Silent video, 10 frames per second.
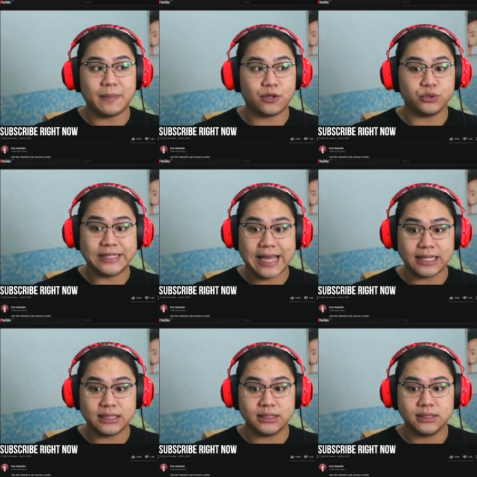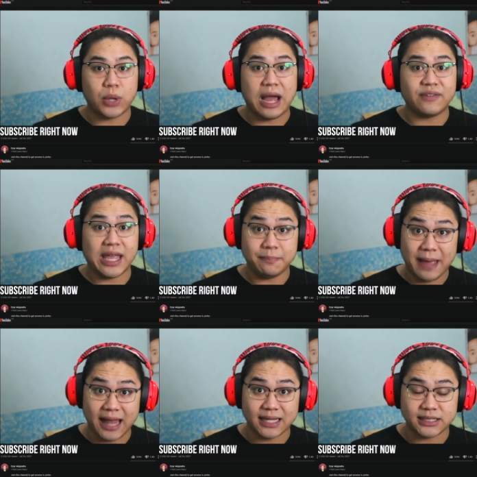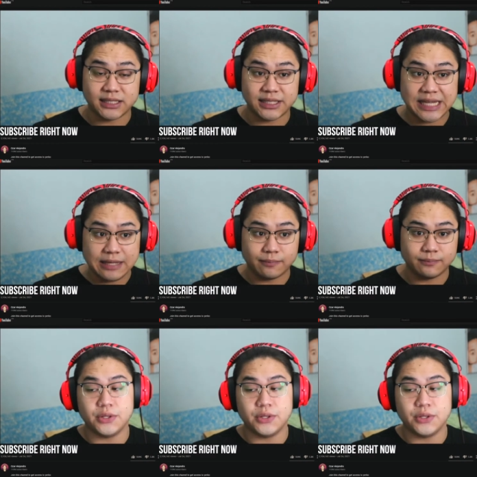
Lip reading: I could get to have a balanced team.